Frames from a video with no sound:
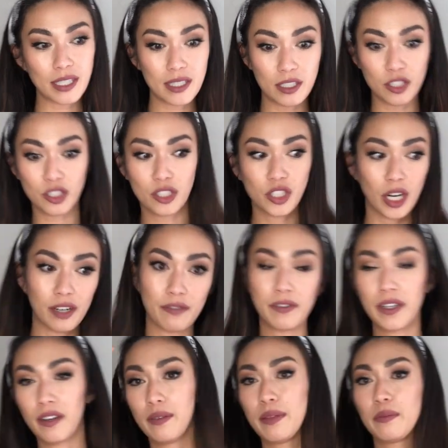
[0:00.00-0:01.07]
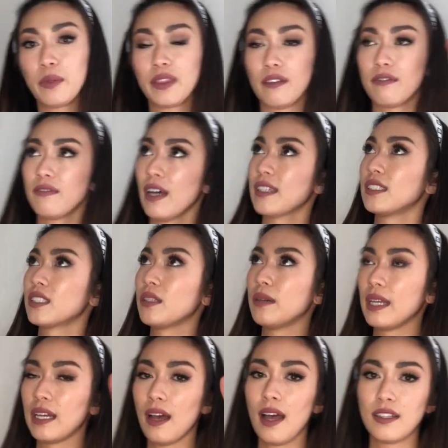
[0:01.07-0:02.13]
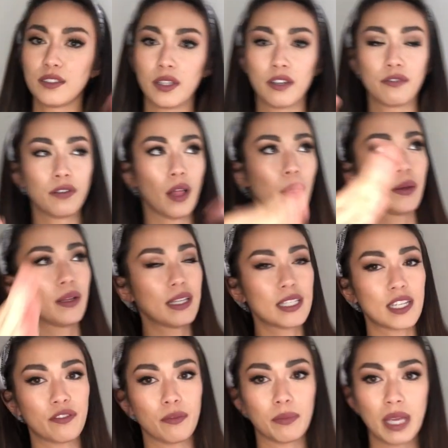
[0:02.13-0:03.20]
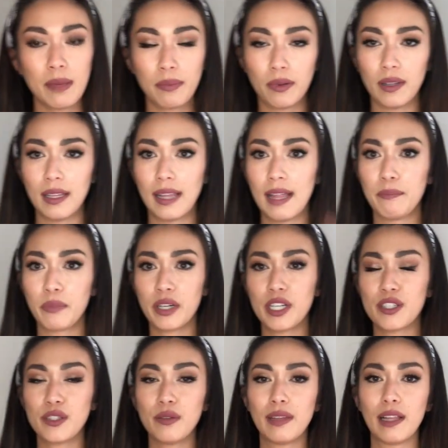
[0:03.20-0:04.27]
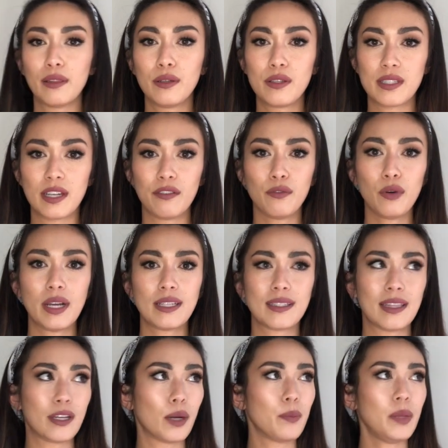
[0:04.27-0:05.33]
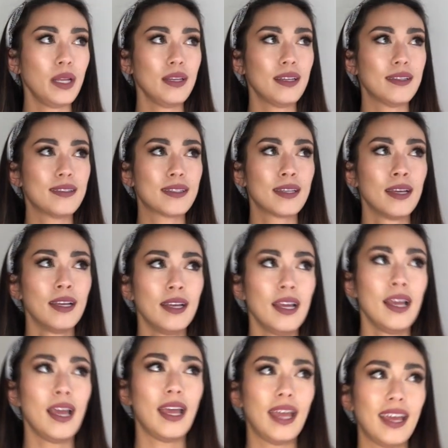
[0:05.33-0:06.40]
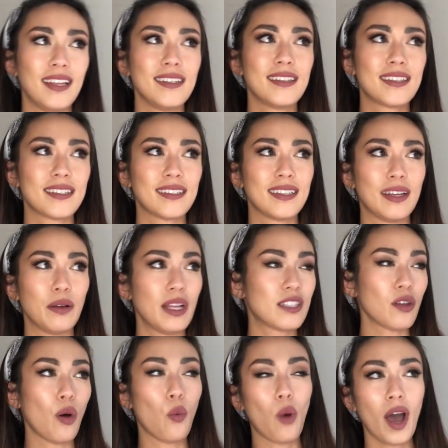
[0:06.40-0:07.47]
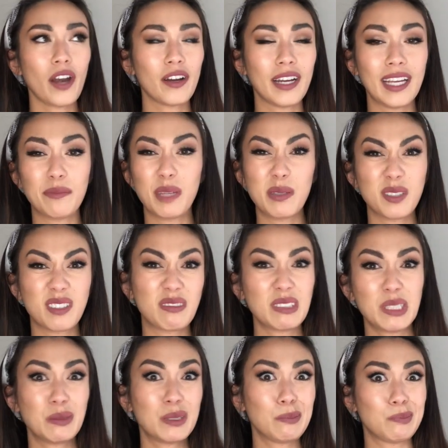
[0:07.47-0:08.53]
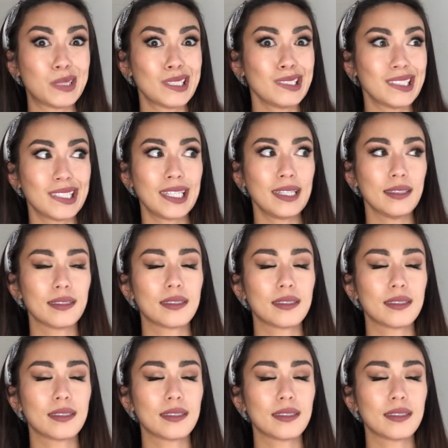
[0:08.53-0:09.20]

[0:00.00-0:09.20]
They're just trying to figure out what the fuck is going on. So they're following all these different people, and then pretty soon they lose their voice and their opinions, and it's all watery, and people don't really want to buy that.